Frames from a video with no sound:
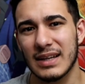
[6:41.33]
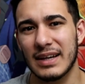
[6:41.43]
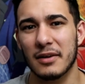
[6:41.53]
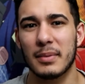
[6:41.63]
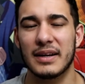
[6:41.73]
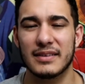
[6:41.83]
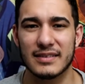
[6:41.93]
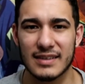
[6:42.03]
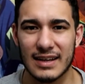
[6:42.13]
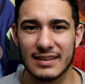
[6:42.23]
And everybody's
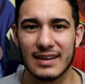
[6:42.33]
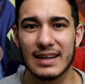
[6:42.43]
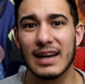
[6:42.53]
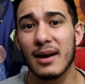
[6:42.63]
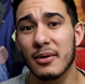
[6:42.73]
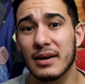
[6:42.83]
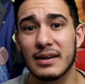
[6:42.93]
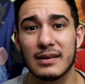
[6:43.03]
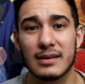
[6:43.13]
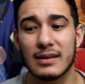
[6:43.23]
excited. They're like,
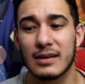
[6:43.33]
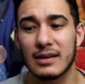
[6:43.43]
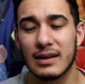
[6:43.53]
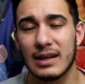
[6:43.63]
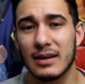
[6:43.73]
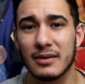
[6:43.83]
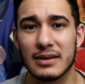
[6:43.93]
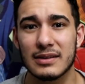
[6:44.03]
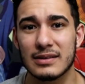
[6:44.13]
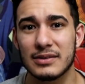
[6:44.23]
Eren,
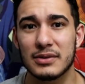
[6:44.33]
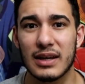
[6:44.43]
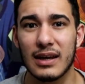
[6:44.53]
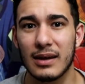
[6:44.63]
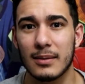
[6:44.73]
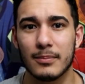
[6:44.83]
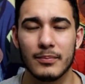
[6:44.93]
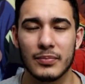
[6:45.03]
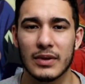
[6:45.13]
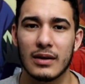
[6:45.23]
you came."
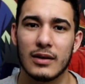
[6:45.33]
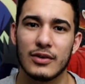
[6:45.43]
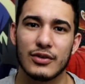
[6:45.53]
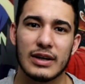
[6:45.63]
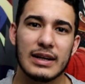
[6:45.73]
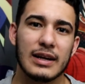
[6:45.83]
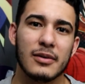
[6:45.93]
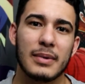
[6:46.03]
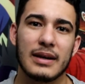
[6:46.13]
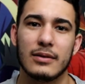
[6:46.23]
So then
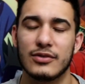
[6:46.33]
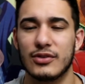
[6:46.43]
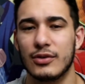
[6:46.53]
everybody